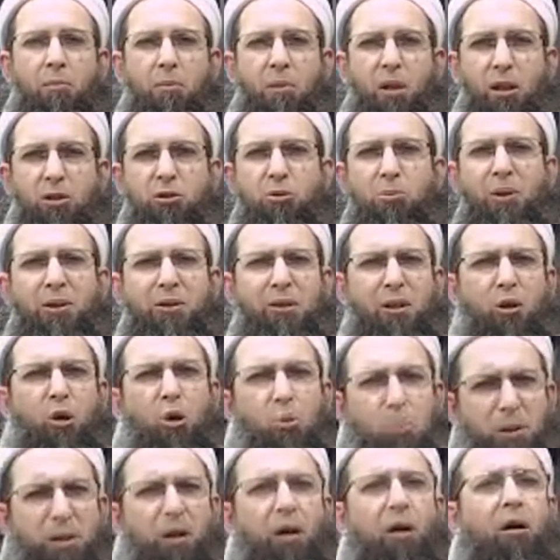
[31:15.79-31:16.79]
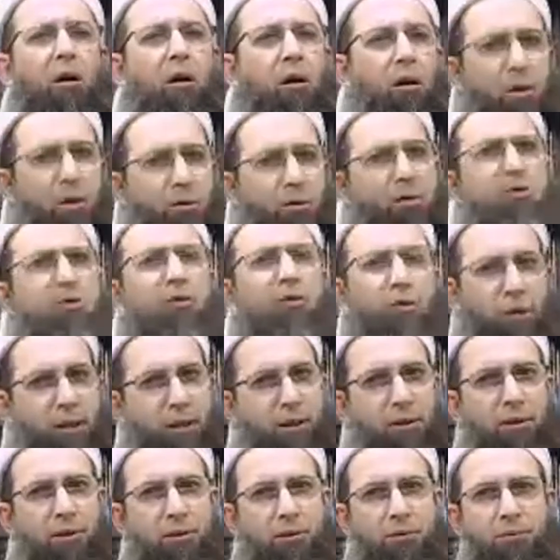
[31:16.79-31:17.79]
May Allah subhanahu wa ta'ala open our hearts for
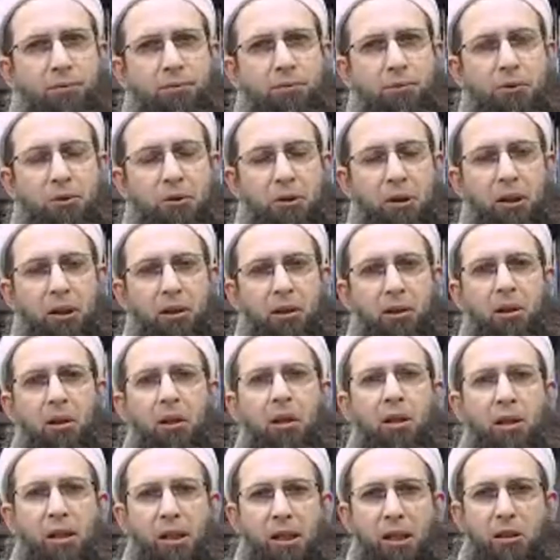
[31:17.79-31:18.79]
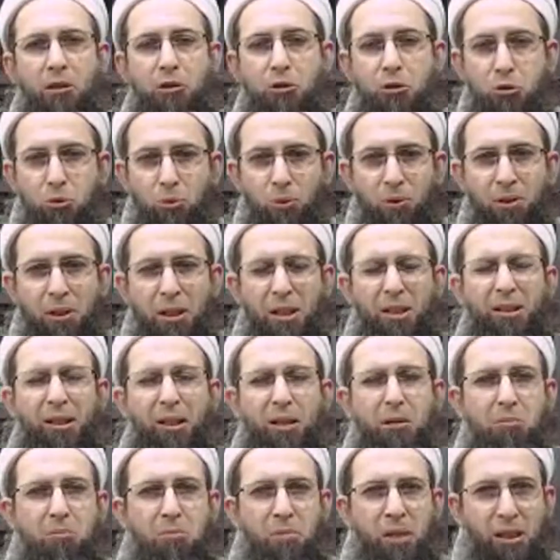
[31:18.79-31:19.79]
it. Okay. And join
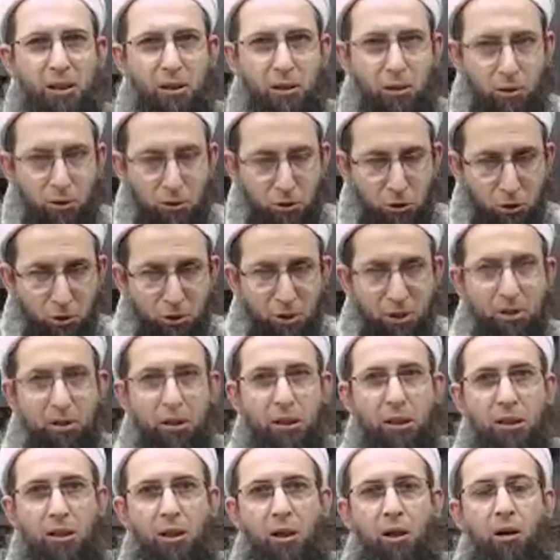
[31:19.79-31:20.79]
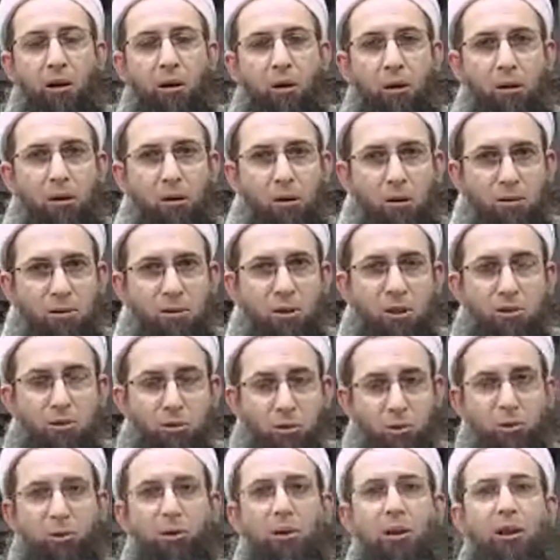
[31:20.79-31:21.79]
and make unity on the
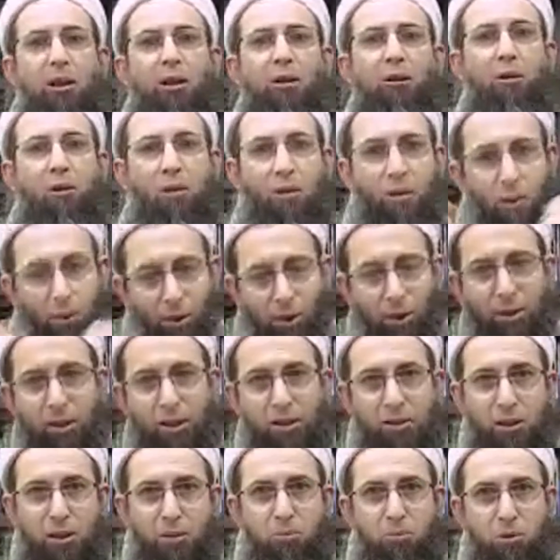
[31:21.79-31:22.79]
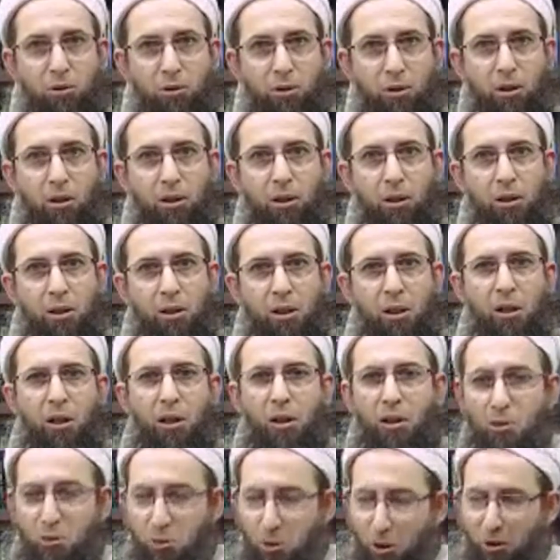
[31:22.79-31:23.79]
Sunnah, on the Kitabullah,
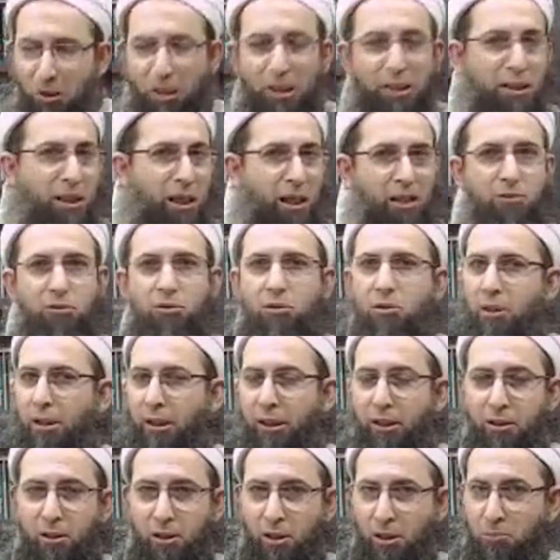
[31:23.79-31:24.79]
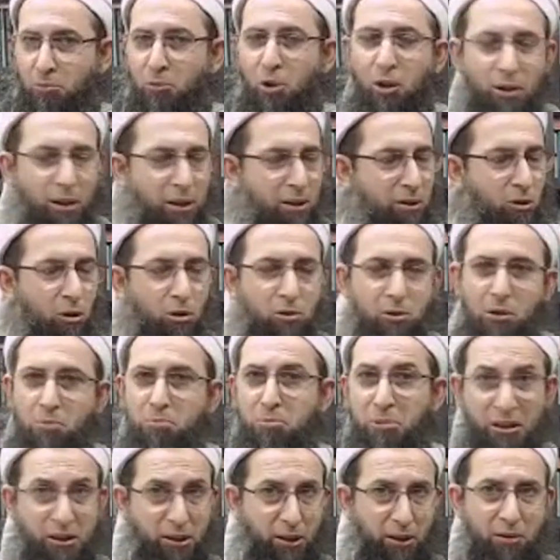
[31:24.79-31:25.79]
not against the Ahkam, not on the
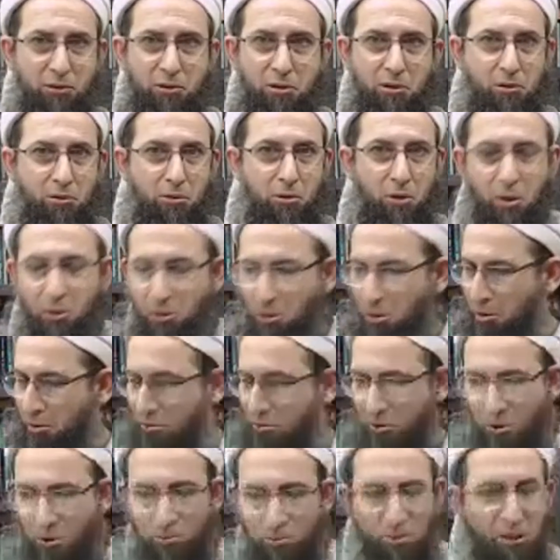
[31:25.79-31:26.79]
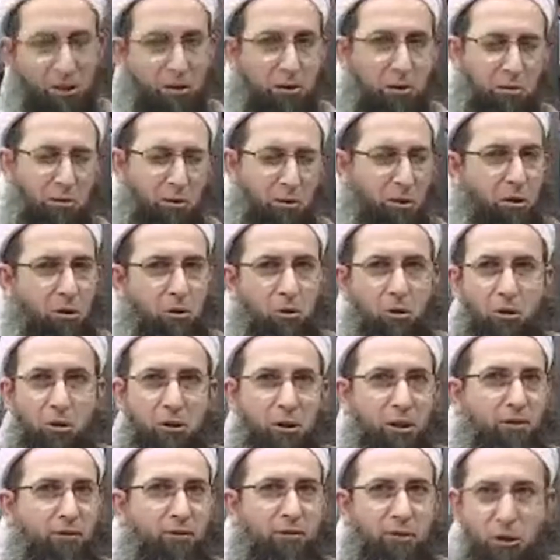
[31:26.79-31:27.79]
Bid'at, not on something on
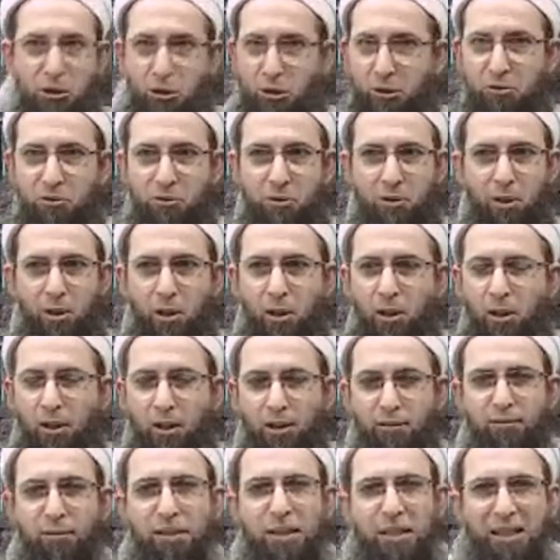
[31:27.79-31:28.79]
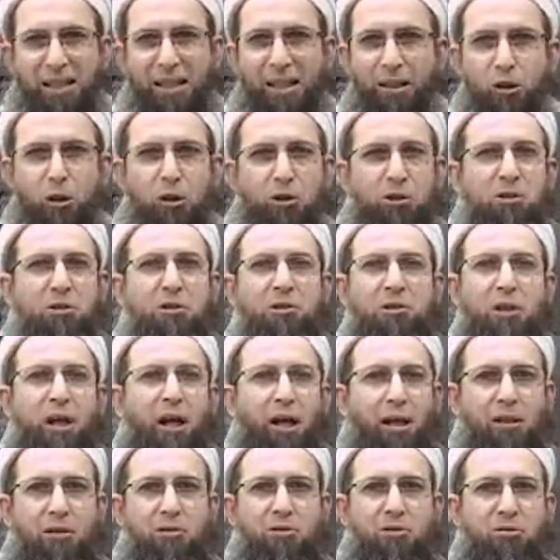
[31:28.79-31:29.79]
our wishes. If we cannot
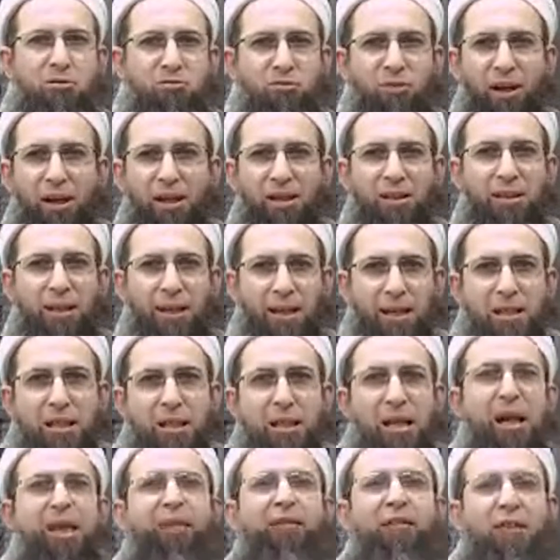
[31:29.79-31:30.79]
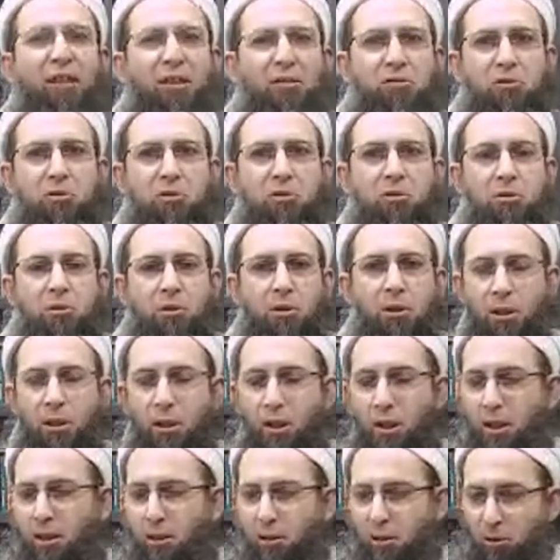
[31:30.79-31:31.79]
find any evidence
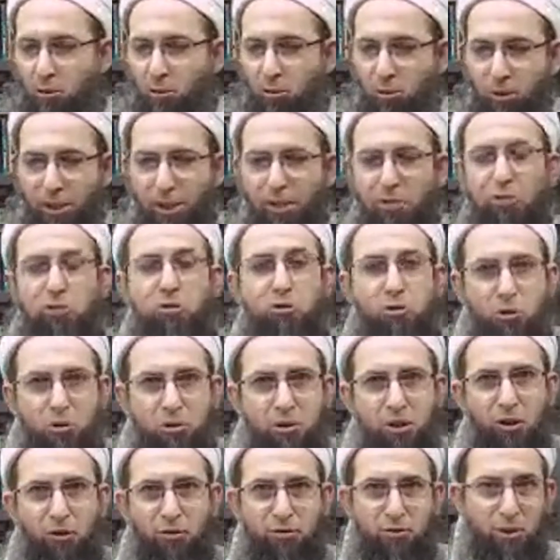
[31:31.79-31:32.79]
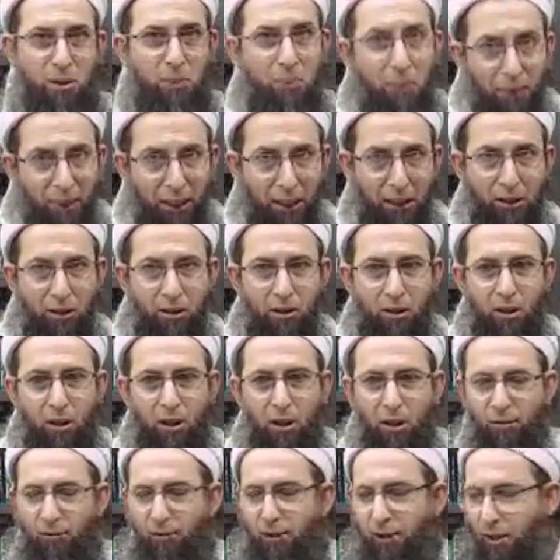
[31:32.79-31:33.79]
in Quran or Sunnah of something,
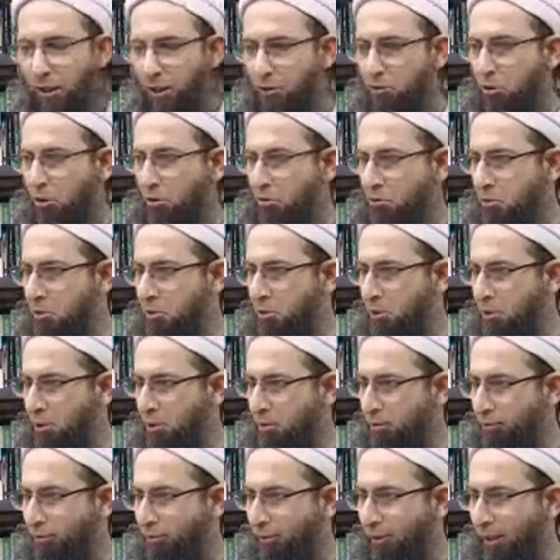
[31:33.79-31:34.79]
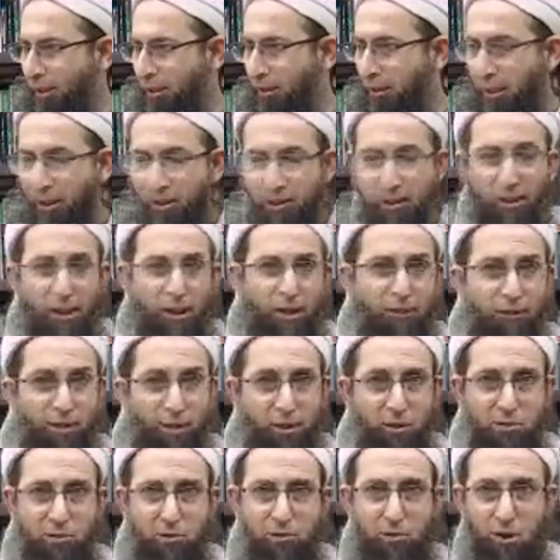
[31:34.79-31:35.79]
if we cannot find any
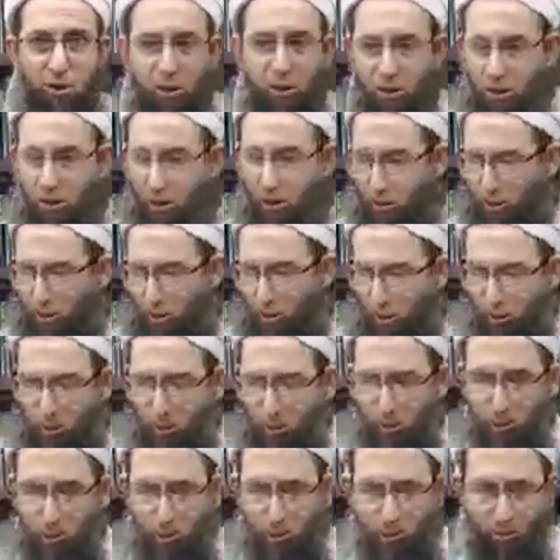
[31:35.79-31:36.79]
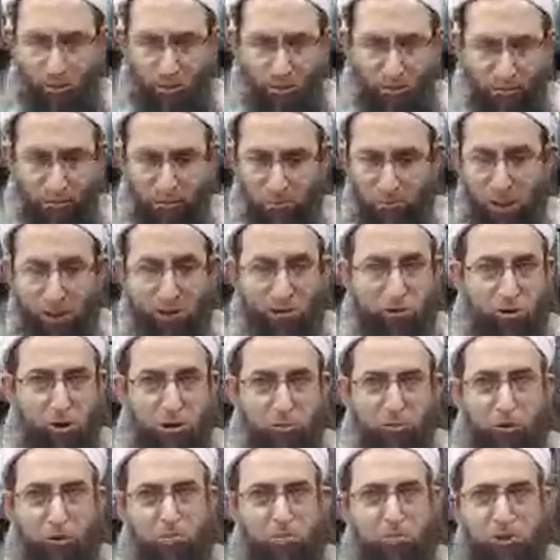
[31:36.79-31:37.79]
evidence in the whole of the
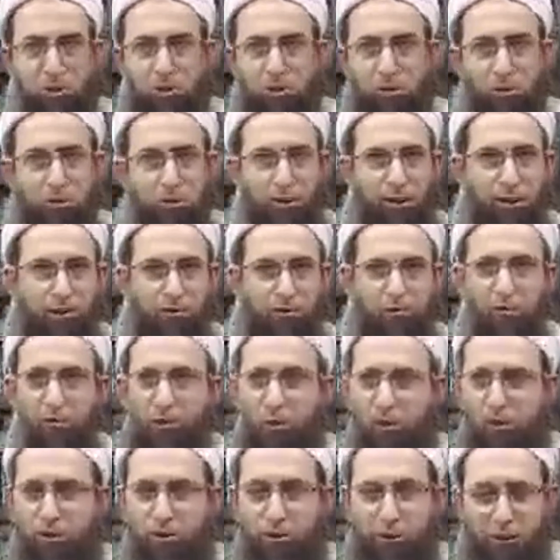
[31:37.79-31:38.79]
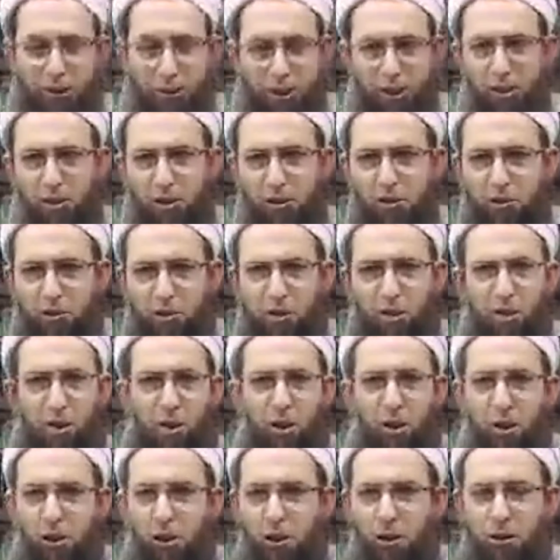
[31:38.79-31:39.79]
mainstream Ummah for the last 1400 years,
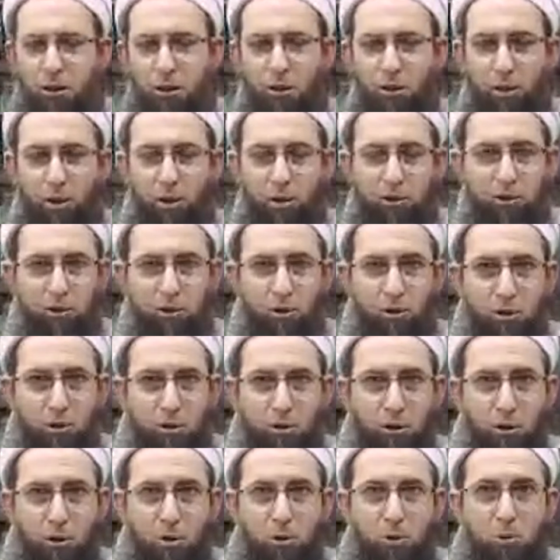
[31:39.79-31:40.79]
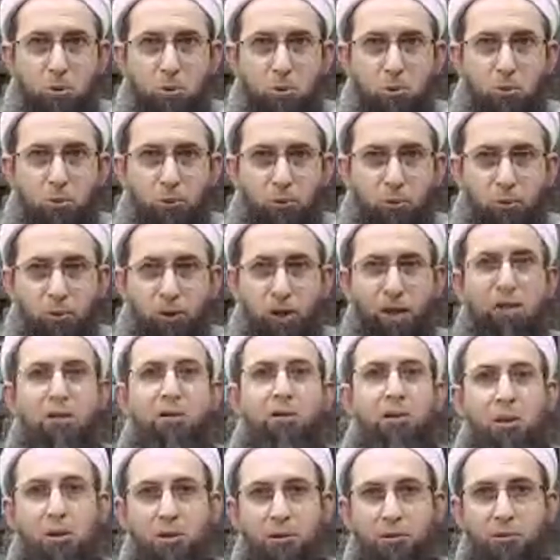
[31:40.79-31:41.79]
there is no
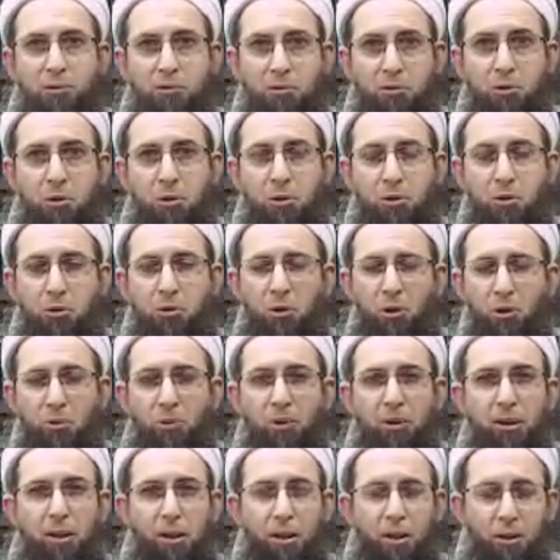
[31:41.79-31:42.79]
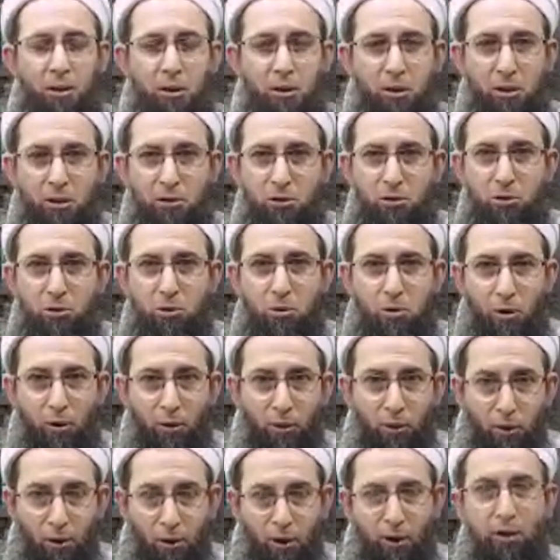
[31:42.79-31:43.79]
right, there's no
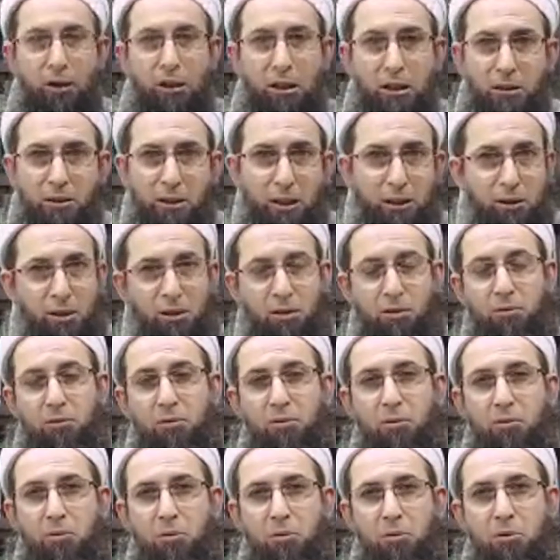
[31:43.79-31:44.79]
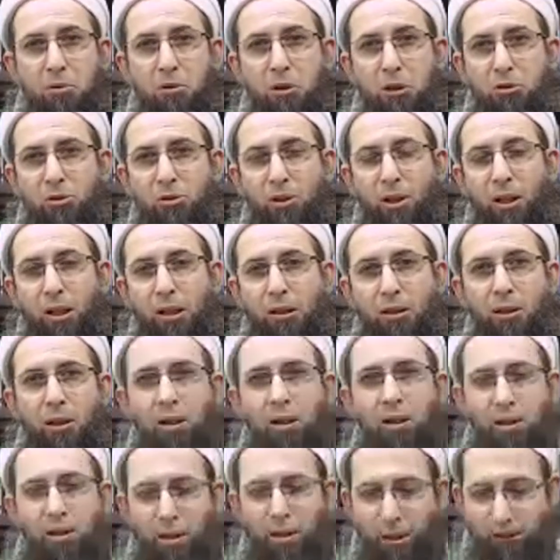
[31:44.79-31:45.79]
authority that can decide
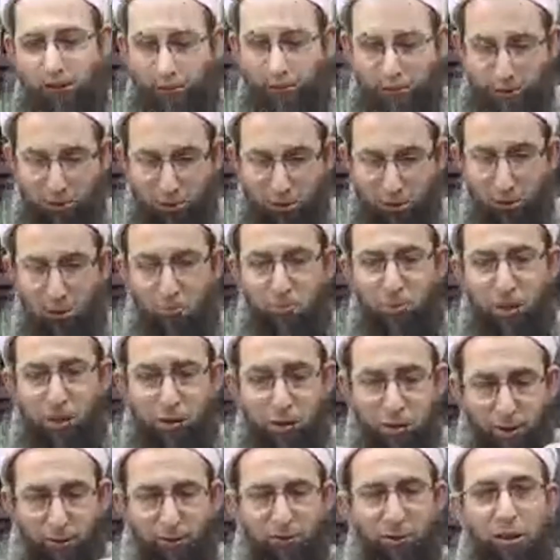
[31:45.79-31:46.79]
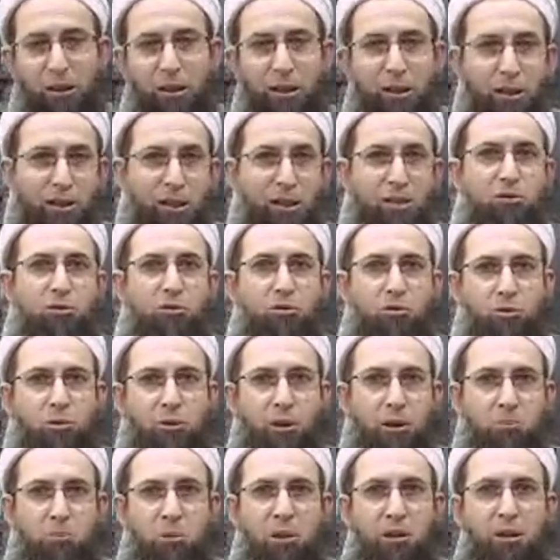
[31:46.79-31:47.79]
that something definitely against the
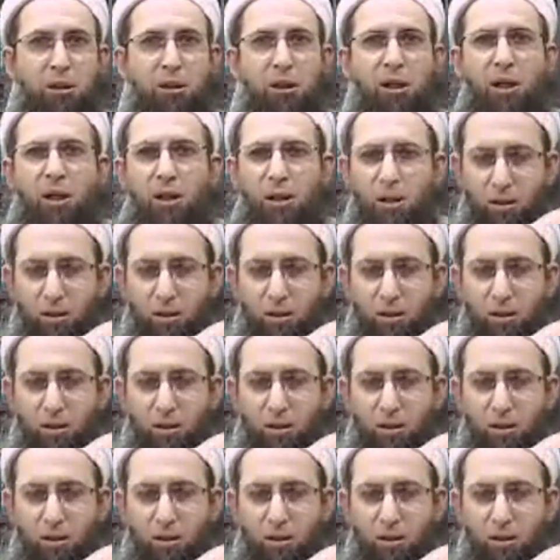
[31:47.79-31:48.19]
Sunnah and Bid'ah.